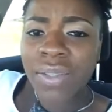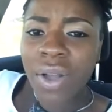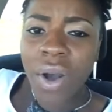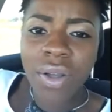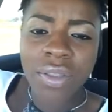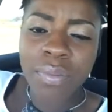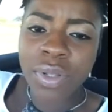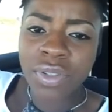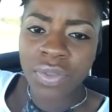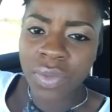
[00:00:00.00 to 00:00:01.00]
So all the
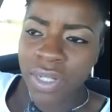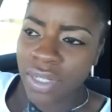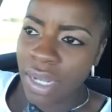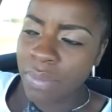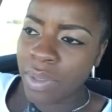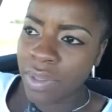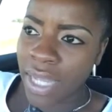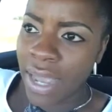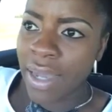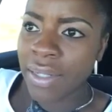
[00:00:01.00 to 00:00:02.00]
builders were
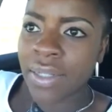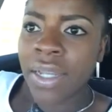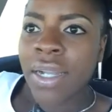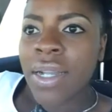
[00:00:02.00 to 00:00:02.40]
assembled, and